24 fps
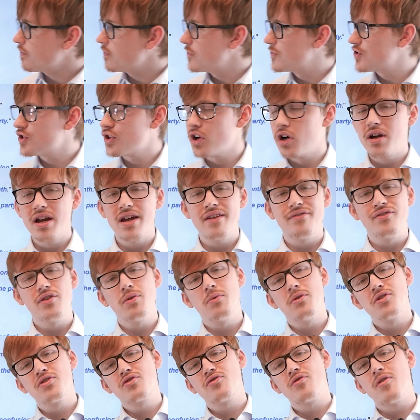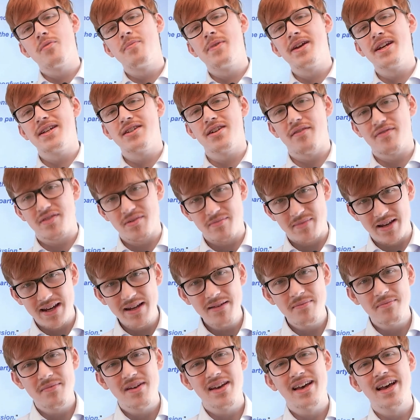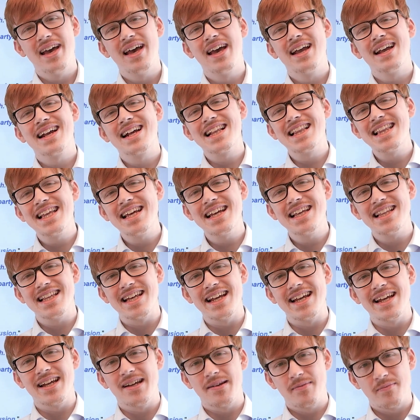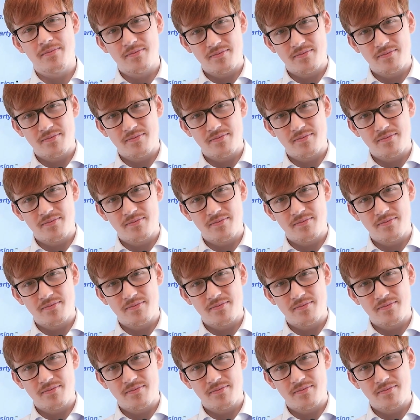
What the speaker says: So if you want to repeat after me, clearly.